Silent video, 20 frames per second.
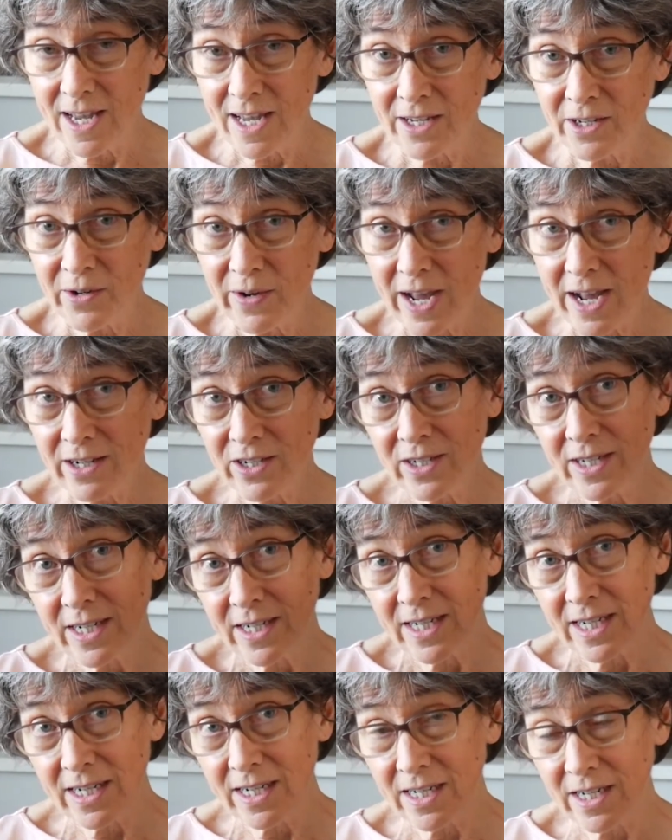and you
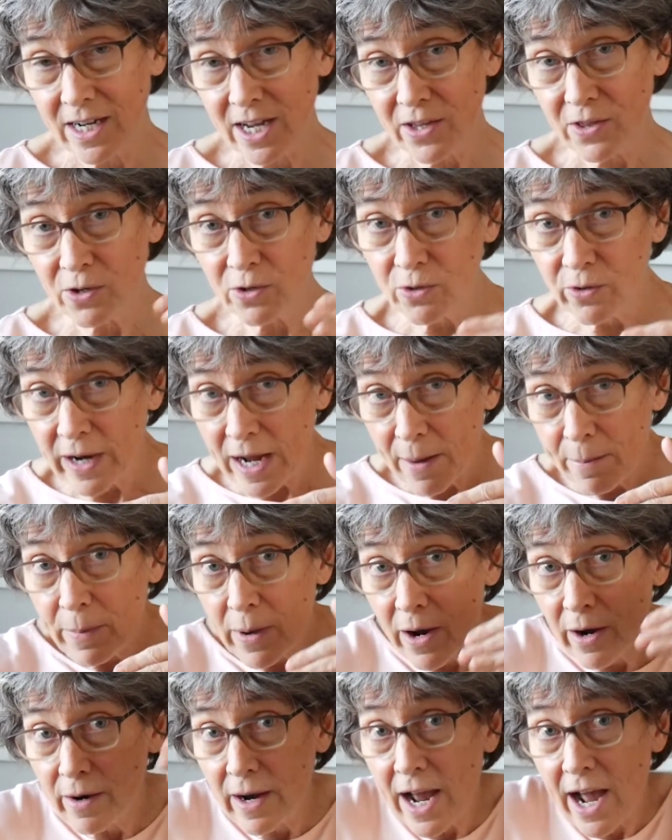actually need another grab
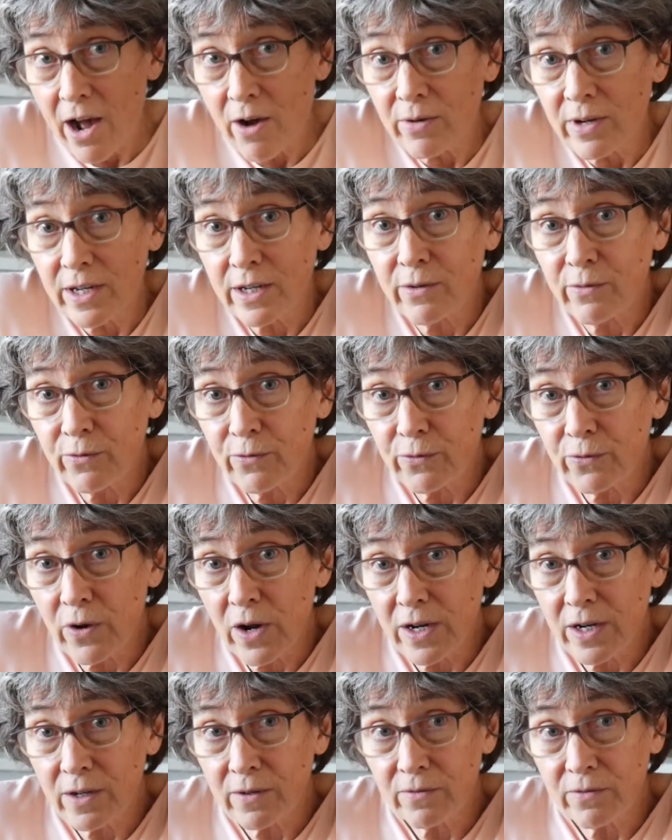bar out in
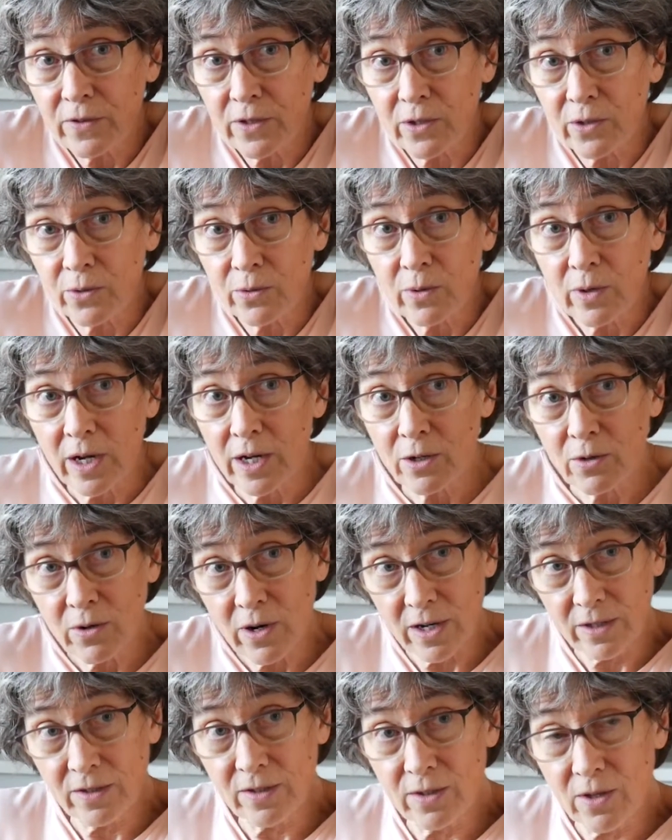front of you
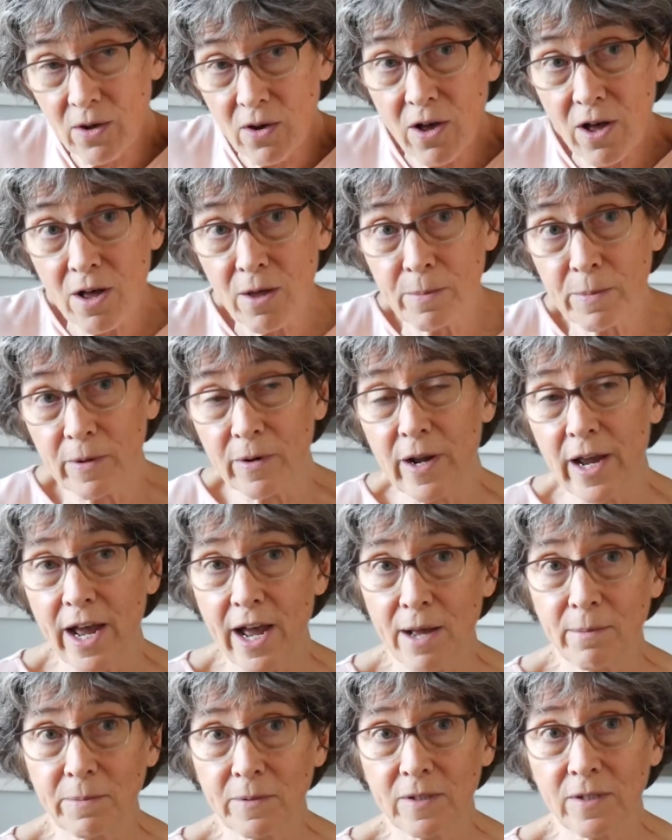across the hall
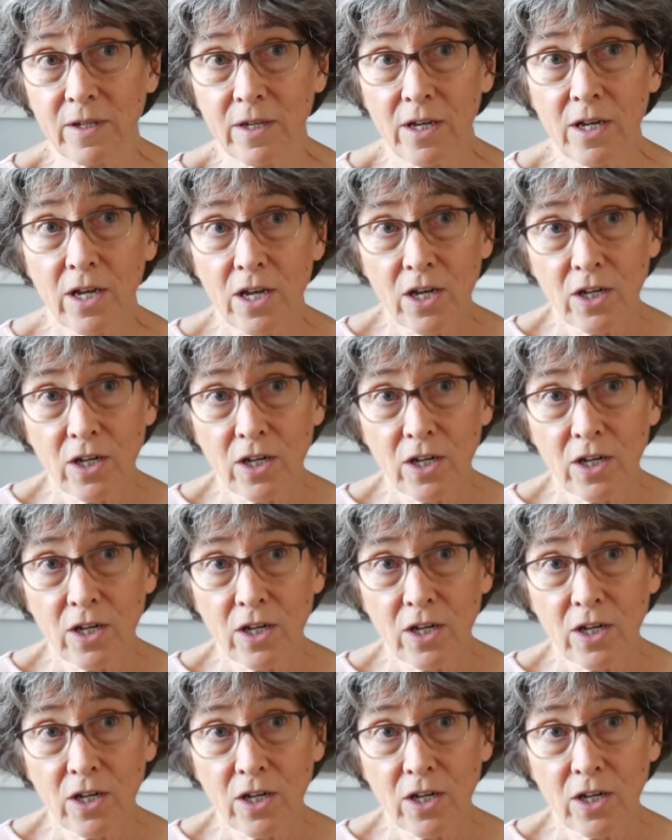perhaps,